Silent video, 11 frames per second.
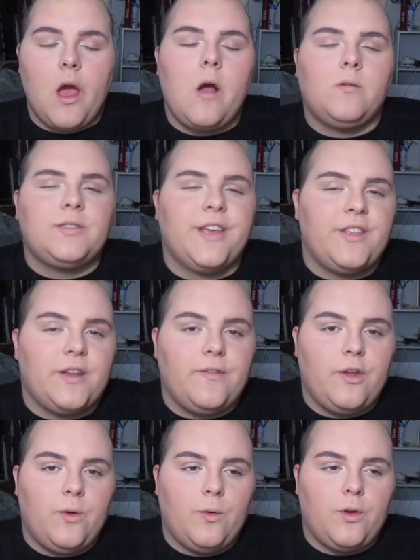I was saying that if
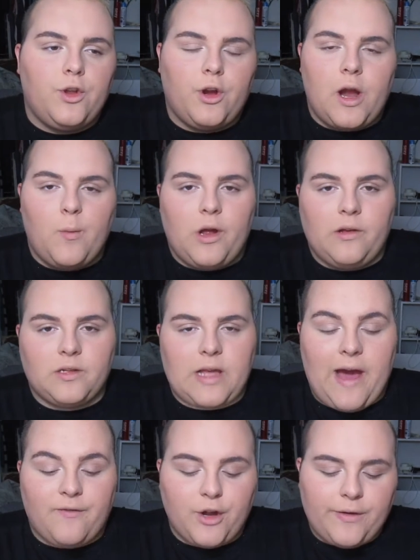you do your eyebrows
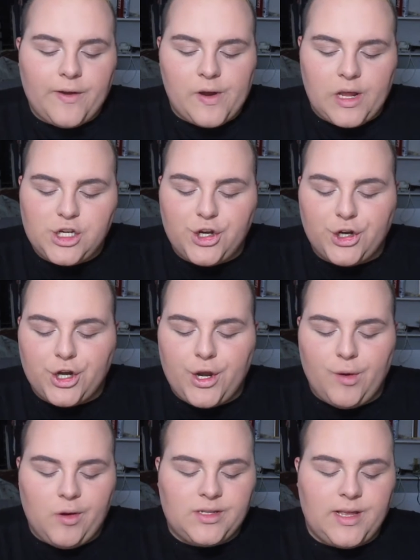after your foundation, you're going to
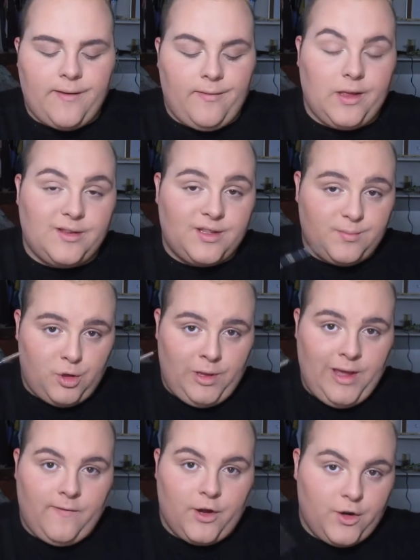notice that this
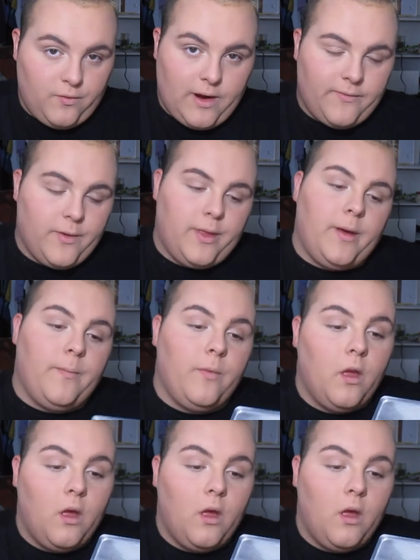spoolie, if you're too rough with it,